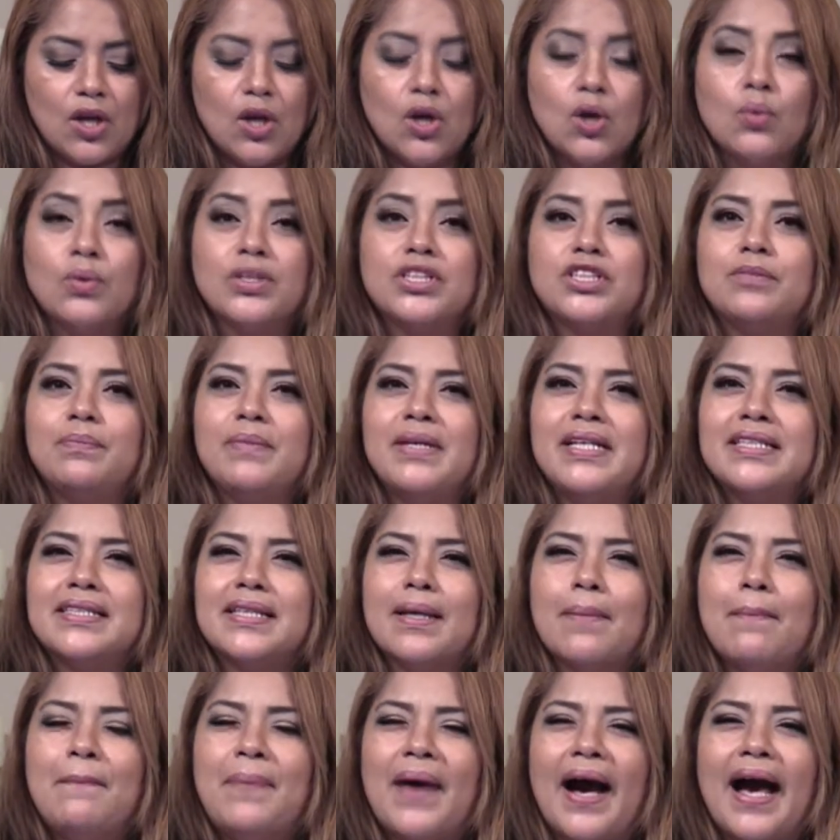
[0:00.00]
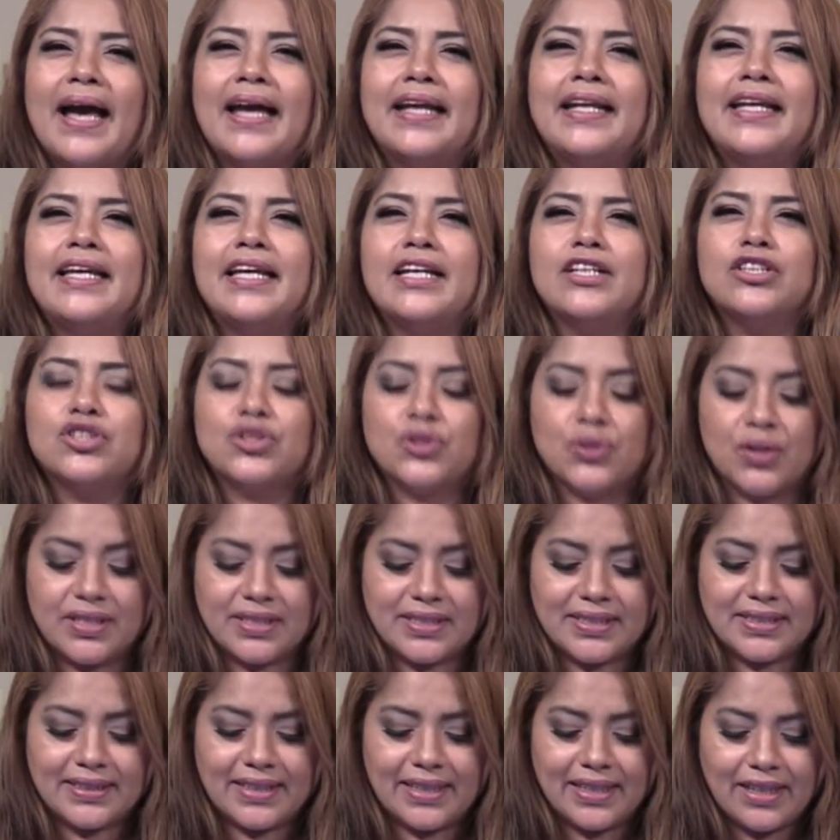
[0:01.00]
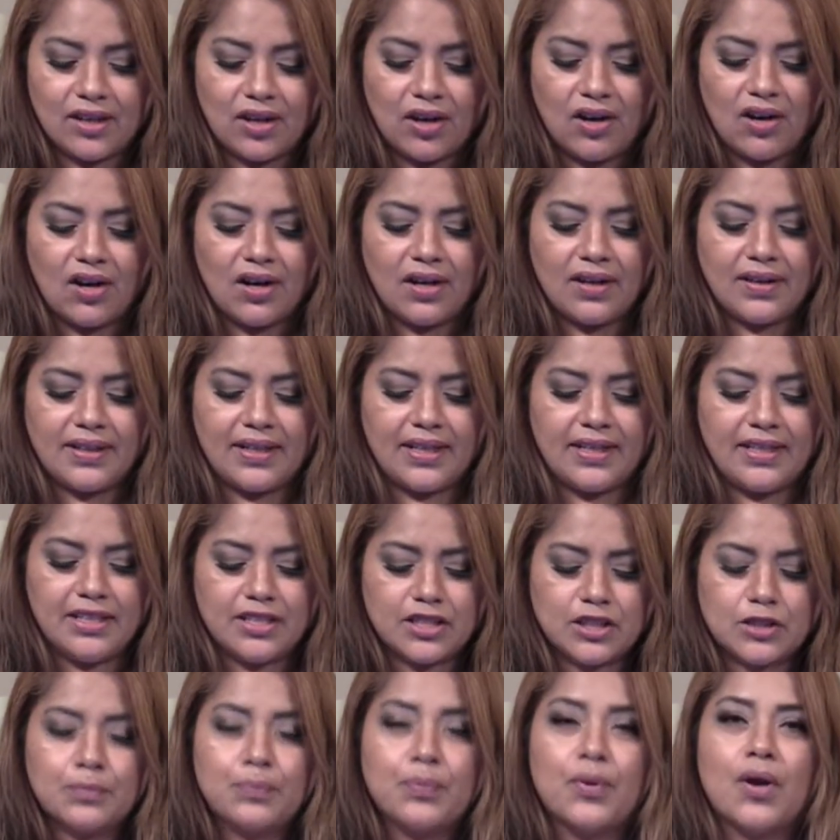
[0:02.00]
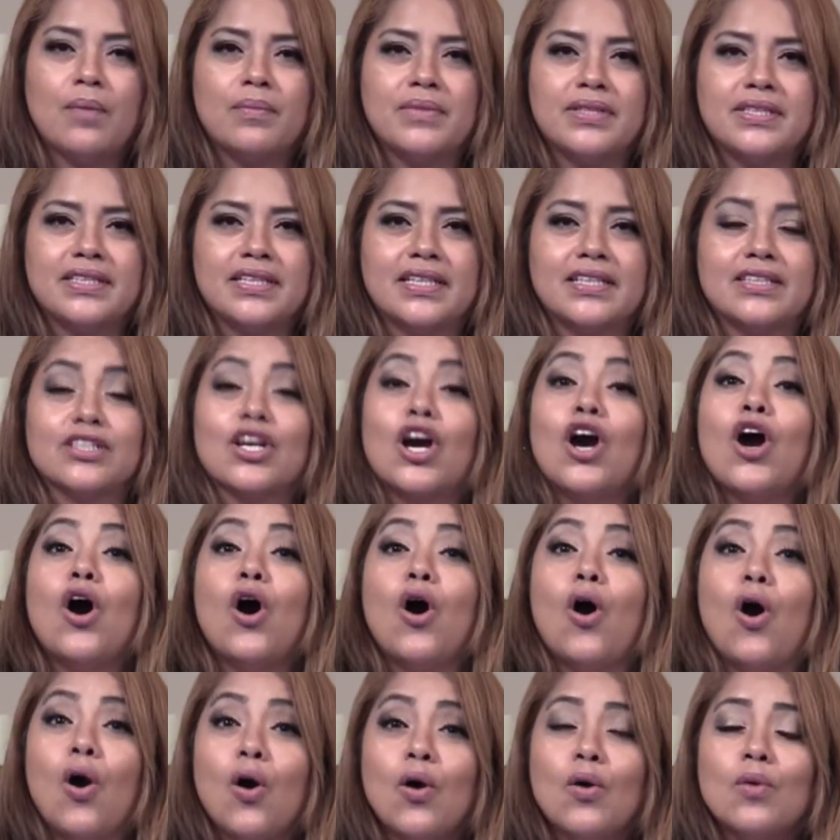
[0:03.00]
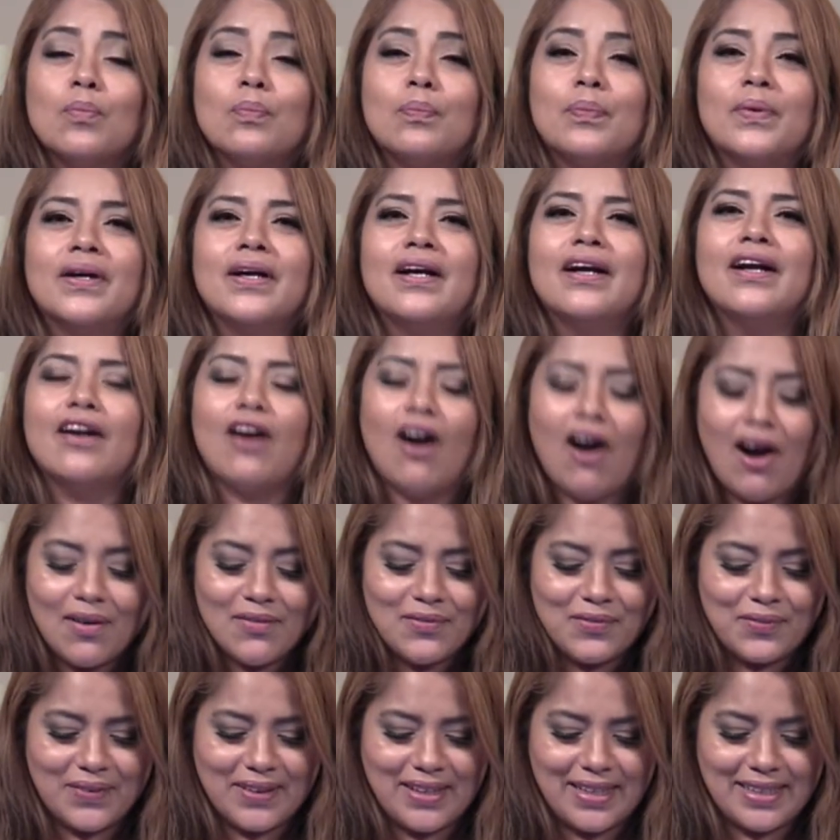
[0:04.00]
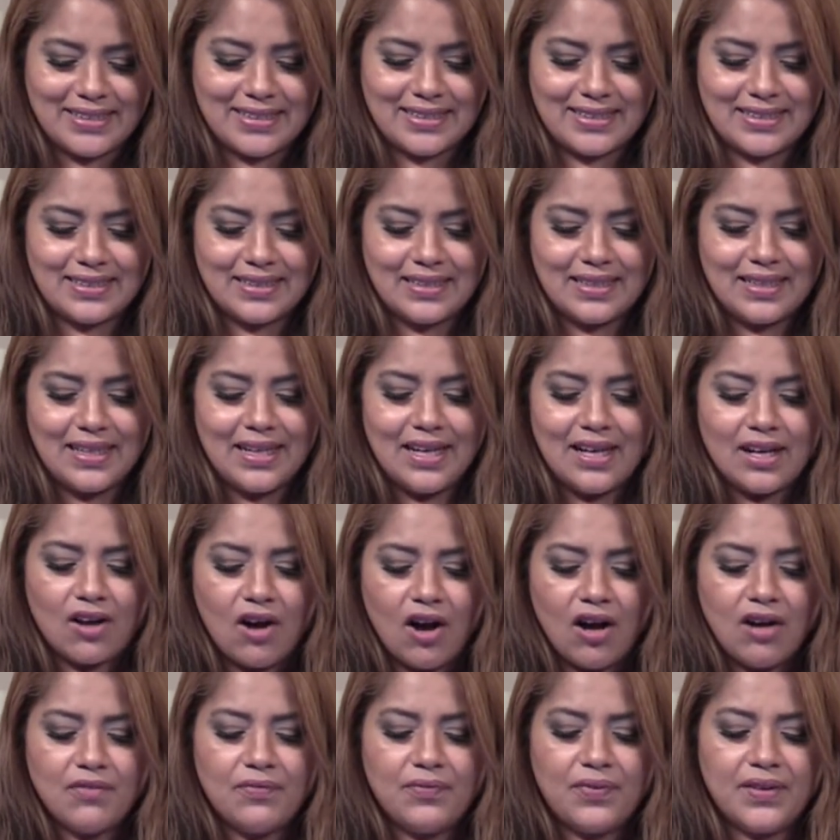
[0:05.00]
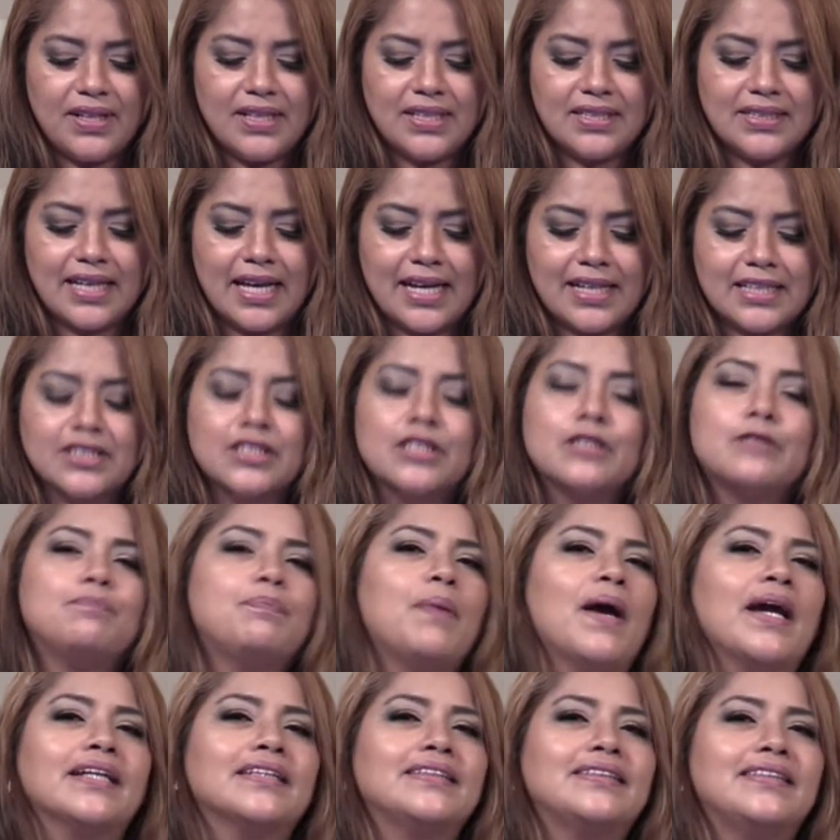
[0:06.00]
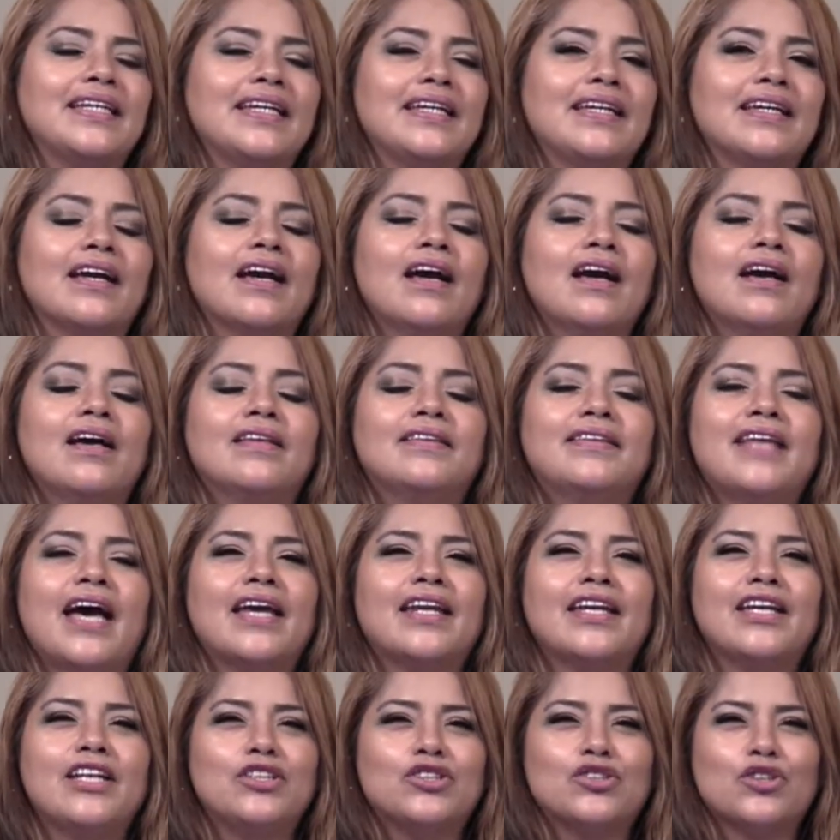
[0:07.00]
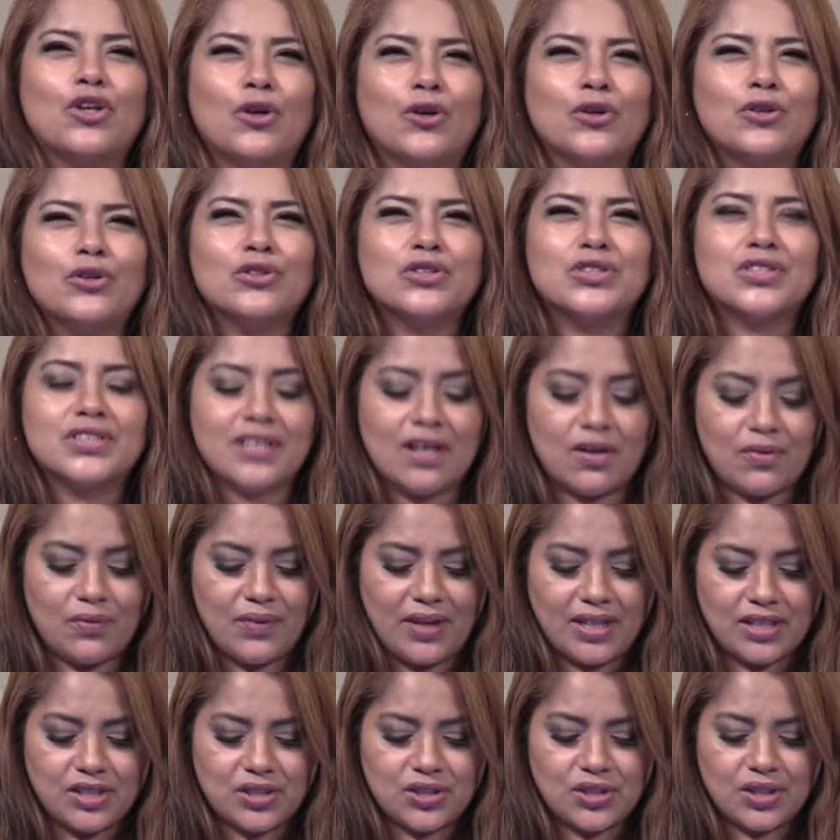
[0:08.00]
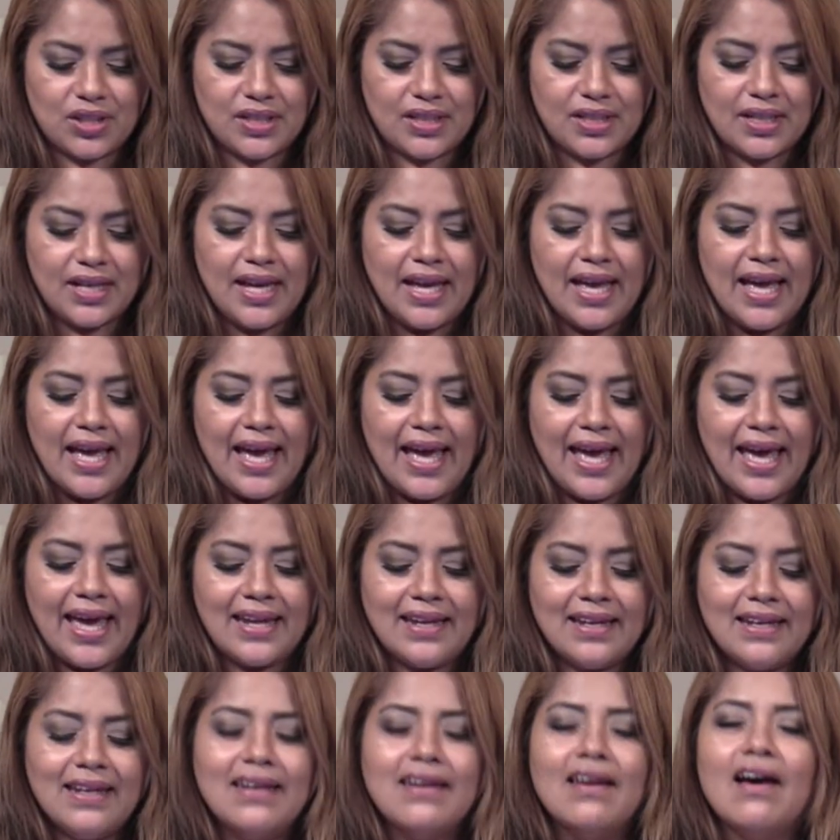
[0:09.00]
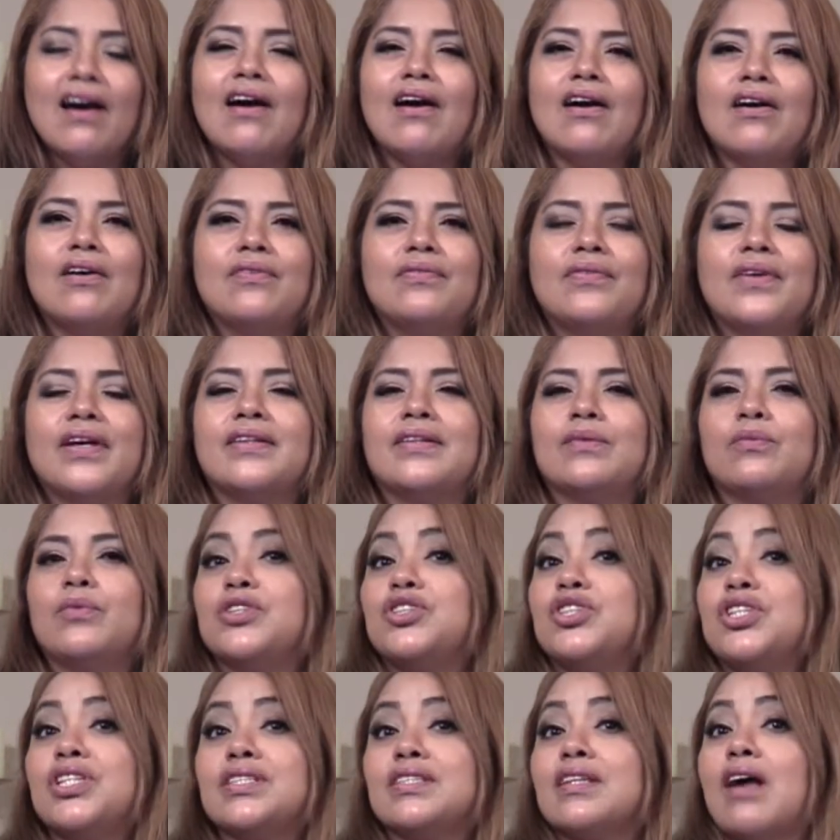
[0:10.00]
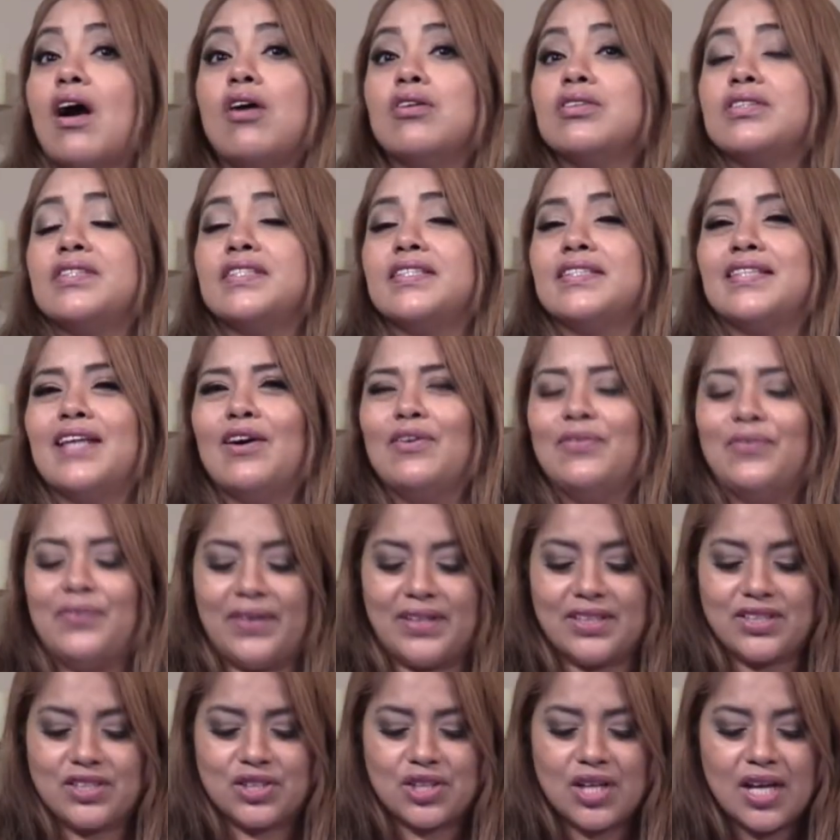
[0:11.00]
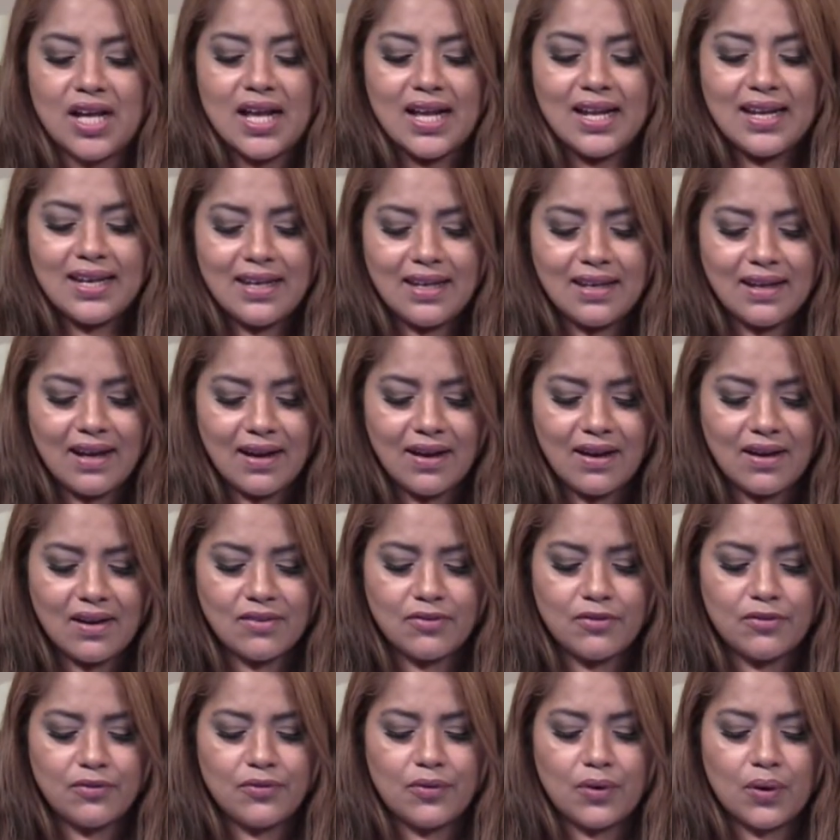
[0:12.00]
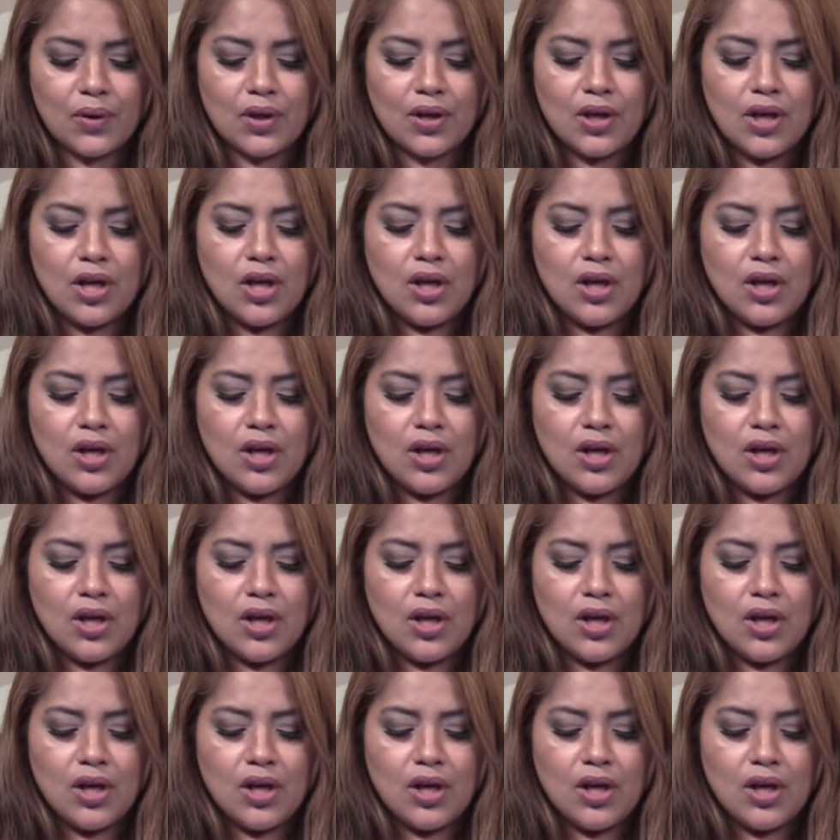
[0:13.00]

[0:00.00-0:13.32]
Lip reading: which means abiding and trusting God in His promises, hope, confidence, expecting that eternal salvation, and love, which is unselfish, love for